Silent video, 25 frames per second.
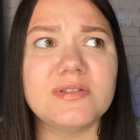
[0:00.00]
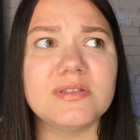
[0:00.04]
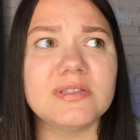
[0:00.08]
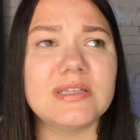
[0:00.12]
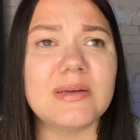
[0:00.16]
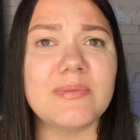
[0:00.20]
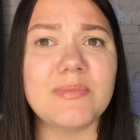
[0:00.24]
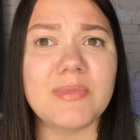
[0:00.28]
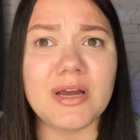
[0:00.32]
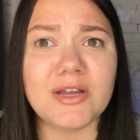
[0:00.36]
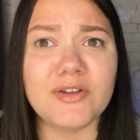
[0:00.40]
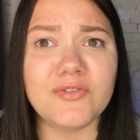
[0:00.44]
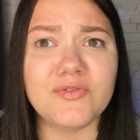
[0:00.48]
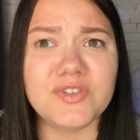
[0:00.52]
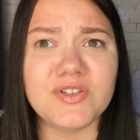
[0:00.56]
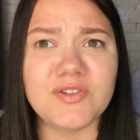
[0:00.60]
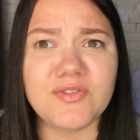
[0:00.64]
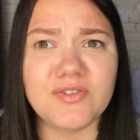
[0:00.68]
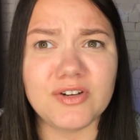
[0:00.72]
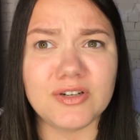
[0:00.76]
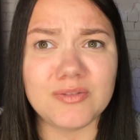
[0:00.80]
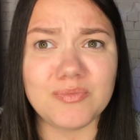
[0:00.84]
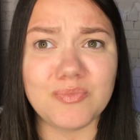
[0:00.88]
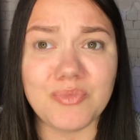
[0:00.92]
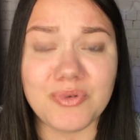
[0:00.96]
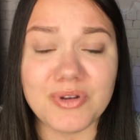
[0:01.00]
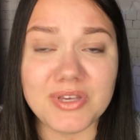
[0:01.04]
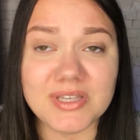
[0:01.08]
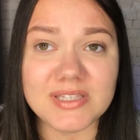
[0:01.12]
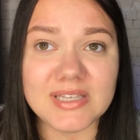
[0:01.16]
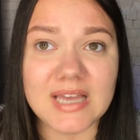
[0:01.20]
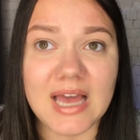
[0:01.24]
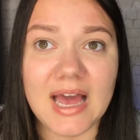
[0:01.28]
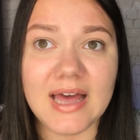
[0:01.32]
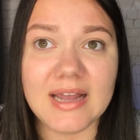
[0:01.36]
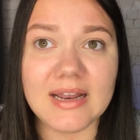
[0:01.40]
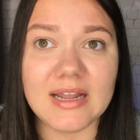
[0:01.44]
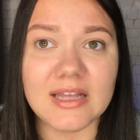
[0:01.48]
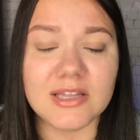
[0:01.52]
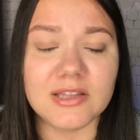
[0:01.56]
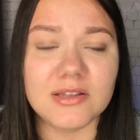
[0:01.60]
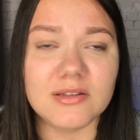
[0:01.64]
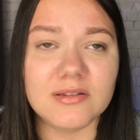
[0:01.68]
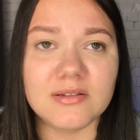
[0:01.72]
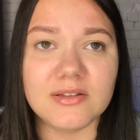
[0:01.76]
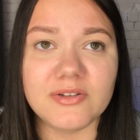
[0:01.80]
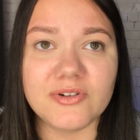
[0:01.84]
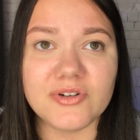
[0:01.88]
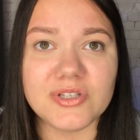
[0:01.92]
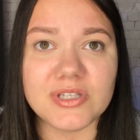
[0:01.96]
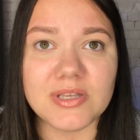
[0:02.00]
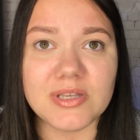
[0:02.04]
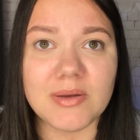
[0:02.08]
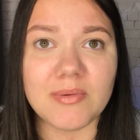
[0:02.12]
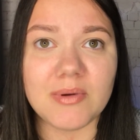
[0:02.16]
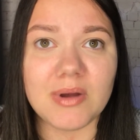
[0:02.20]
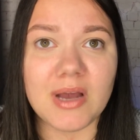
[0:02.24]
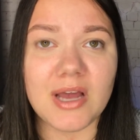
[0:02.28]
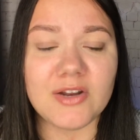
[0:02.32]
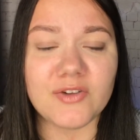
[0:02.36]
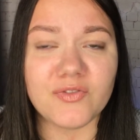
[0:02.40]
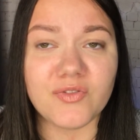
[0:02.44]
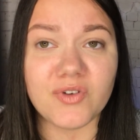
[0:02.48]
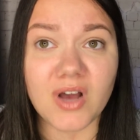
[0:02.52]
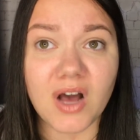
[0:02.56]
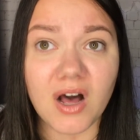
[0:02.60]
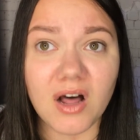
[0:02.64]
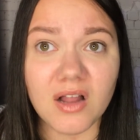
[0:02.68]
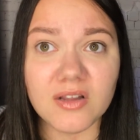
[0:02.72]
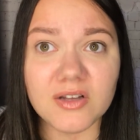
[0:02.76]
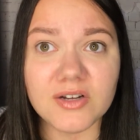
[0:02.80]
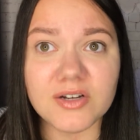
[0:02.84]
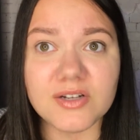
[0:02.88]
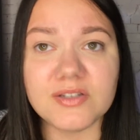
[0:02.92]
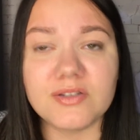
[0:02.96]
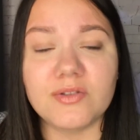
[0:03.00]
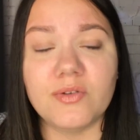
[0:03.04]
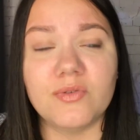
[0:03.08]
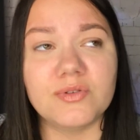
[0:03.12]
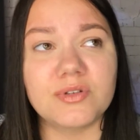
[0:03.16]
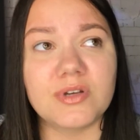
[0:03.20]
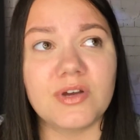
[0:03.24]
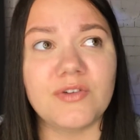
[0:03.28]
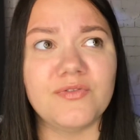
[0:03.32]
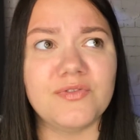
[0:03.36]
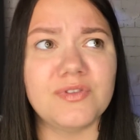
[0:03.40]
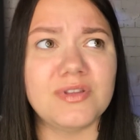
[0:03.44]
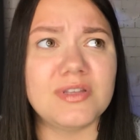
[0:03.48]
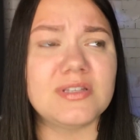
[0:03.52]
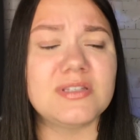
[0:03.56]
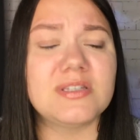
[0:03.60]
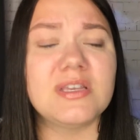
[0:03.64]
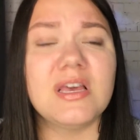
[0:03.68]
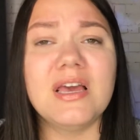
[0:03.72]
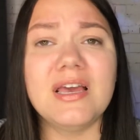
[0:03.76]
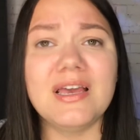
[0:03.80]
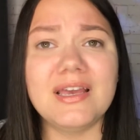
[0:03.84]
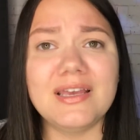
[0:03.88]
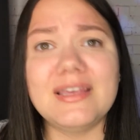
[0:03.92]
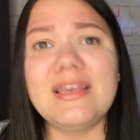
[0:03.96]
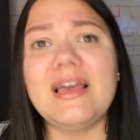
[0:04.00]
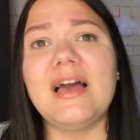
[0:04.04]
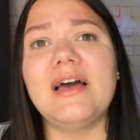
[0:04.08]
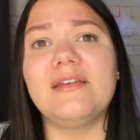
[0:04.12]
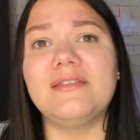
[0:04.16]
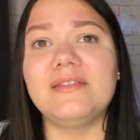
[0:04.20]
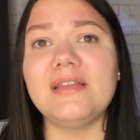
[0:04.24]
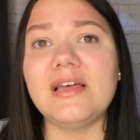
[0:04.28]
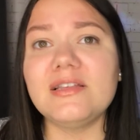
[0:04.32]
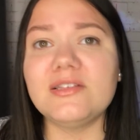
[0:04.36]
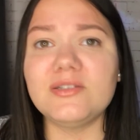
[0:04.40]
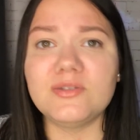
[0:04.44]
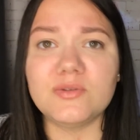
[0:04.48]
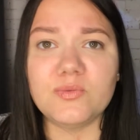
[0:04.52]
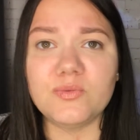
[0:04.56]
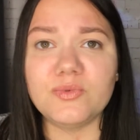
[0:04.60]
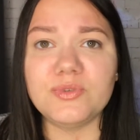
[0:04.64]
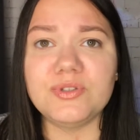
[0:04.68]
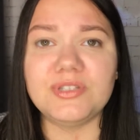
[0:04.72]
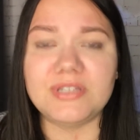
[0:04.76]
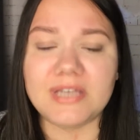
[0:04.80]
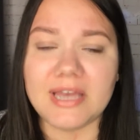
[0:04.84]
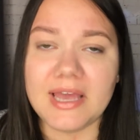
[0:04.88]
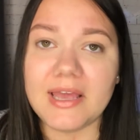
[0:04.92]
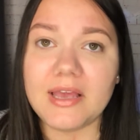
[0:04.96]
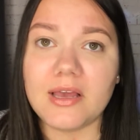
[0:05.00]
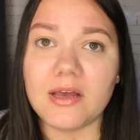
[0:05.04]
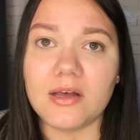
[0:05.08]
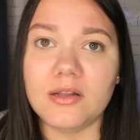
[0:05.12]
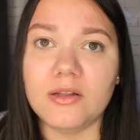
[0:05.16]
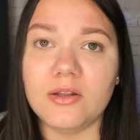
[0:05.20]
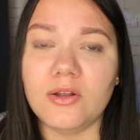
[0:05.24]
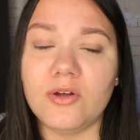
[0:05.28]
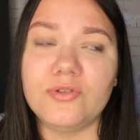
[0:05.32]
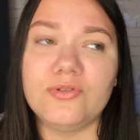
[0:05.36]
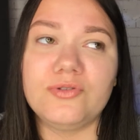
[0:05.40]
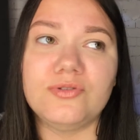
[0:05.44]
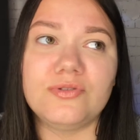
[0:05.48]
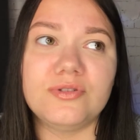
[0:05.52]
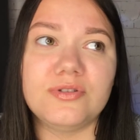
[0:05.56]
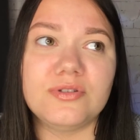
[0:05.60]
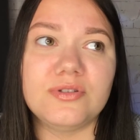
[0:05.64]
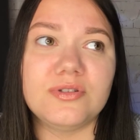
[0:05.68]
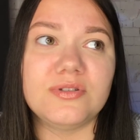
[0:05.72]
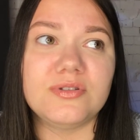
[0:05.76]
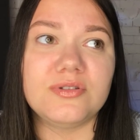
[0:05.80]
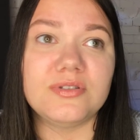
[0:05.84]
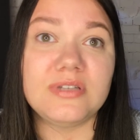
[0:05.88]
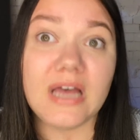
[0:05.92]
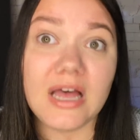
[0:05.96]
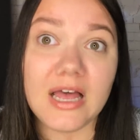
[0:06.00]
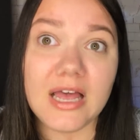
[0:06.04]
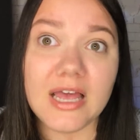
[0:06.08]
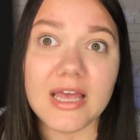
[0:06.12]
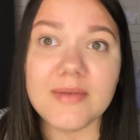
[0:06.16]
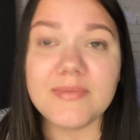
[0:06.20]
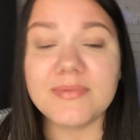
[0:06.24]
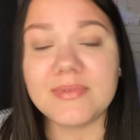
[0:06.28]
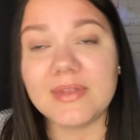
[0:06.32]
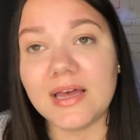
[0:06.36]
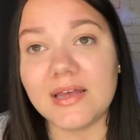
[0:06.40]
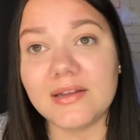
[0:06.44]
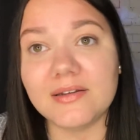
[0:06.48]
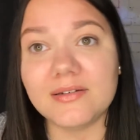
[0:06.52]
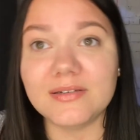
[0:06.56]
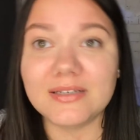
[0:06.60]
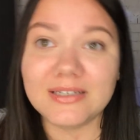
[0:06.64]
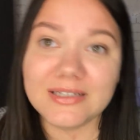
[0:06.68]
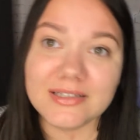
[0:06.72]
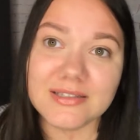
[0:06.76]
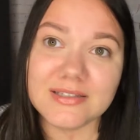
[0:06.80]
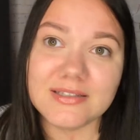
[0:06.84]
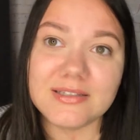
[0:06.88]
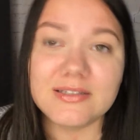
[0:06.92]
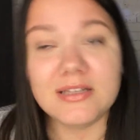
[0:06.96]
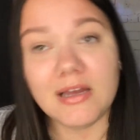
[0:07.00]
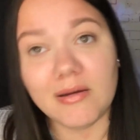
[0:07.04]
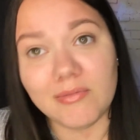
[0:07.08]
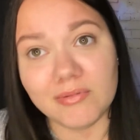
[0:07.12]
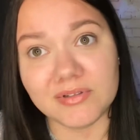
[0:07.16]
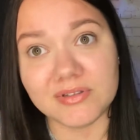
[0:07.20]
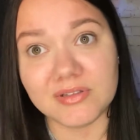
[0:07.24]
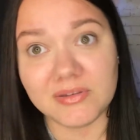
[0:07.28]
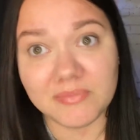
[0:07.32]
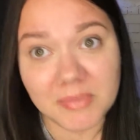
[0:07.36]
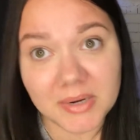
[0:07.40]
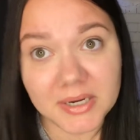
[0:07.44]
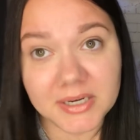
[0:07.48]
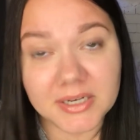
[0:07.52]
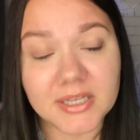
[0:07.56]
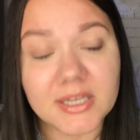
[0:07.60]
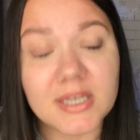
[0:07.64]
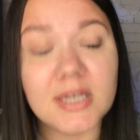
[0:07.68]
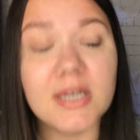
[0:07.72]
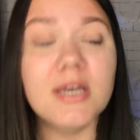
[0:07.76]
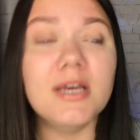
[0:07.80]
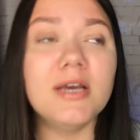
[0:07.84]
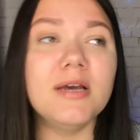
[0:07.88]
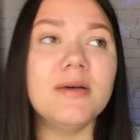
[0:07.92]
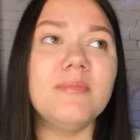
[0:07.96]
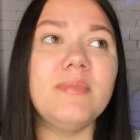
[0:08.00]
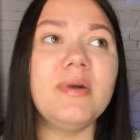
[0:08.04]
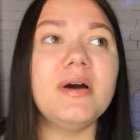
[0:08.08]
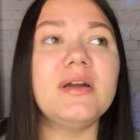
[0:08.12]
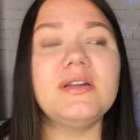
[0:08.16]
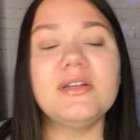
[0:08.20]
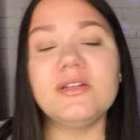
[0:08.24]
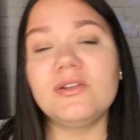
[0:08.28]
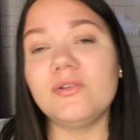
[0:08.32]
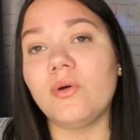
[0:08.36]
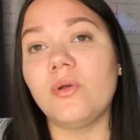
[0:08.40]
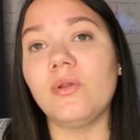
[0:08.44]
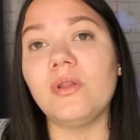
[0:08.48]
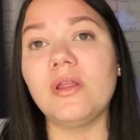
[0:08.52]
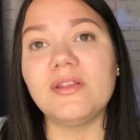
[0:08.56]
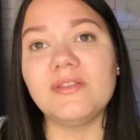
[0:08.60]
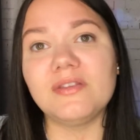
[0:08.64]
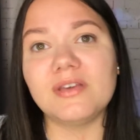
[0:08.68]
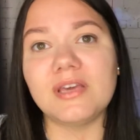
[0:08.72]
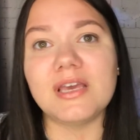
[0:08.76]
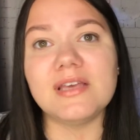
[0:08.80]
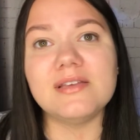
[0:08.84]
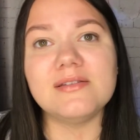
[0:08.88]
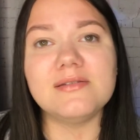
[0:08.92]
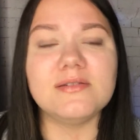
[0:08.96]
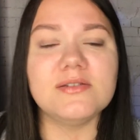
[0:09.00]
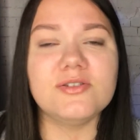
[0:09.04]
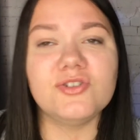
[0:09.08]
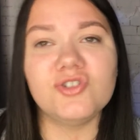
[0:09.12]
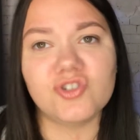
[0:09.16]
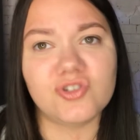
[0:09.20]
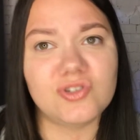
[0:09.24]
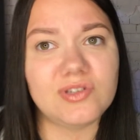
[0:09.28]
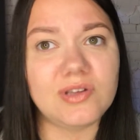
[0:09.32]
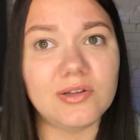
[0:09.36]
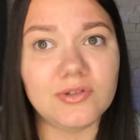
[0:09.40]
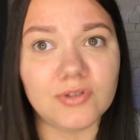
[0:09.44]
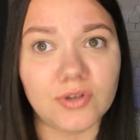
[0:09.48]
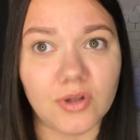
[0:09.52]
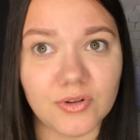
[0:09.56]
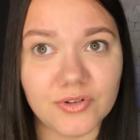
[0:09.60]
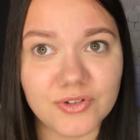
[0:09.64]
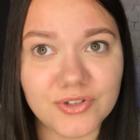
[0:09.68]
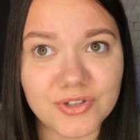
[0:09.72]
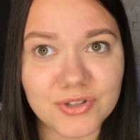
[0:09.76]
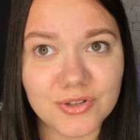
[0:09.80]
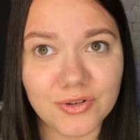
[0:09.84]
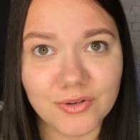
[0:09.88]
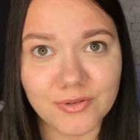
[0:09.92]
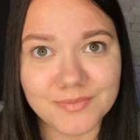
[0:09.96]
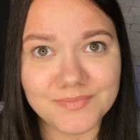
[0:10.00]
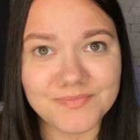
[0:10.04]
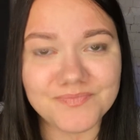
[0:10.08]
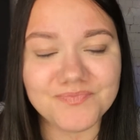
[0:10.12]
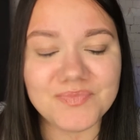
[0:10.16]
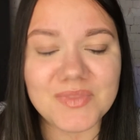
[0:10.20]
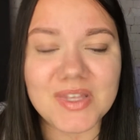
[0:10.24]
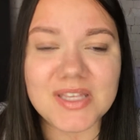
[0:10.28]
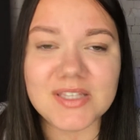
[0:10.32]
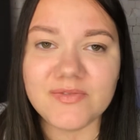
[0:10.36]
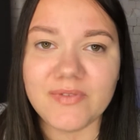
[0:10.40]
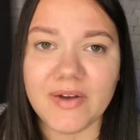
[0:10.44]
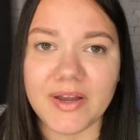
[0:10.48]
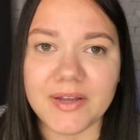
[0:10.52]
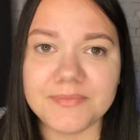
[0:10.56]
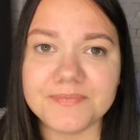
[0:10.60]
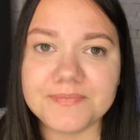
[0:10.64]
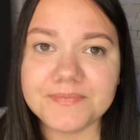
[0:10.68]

some kind of different preset and there is some kind of colors, those kind of things, yeah, that would take a lot time. Then it's double the money. But in all other cases, it's just $10, so it's fine.